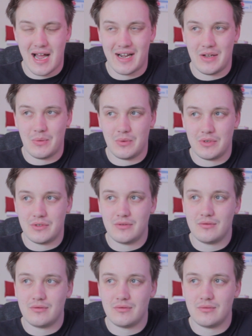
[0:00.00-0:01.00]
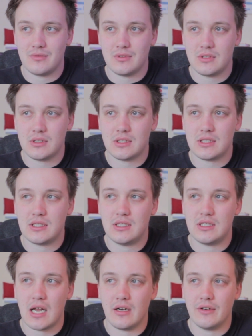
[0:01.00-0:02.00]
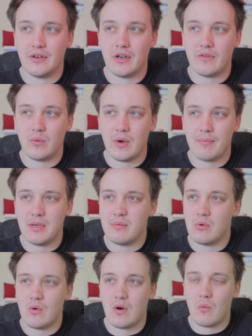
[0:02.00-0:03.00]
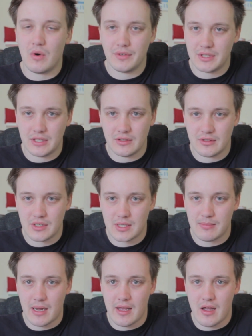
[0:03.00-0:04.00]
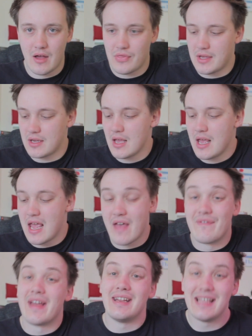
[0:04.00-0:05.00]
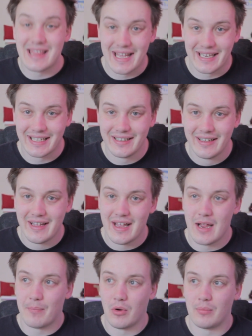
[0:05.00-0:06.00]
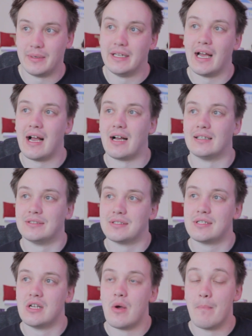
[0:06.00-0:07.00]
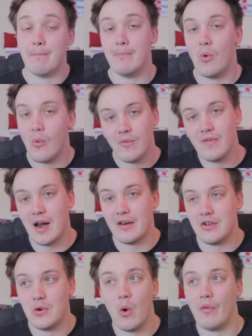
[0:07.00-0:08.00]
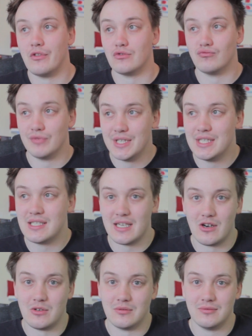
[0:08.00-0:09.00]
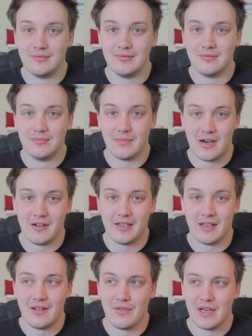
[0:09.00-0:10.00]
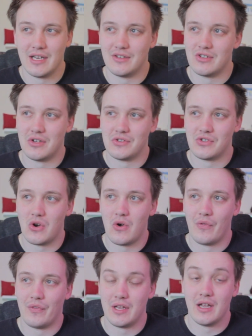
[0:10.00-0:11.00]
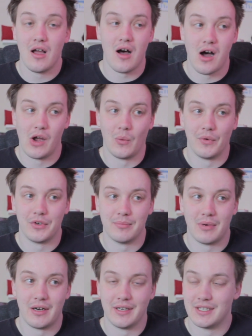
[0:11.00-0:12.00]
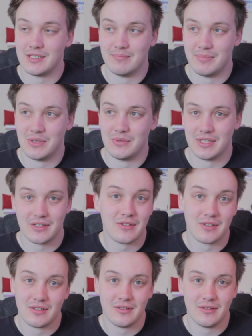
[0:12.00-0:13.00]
and it would sell enough where people are wanting to display it. I think, if anything, it probably has more value on the resale market than it does on the I want to buy it and build it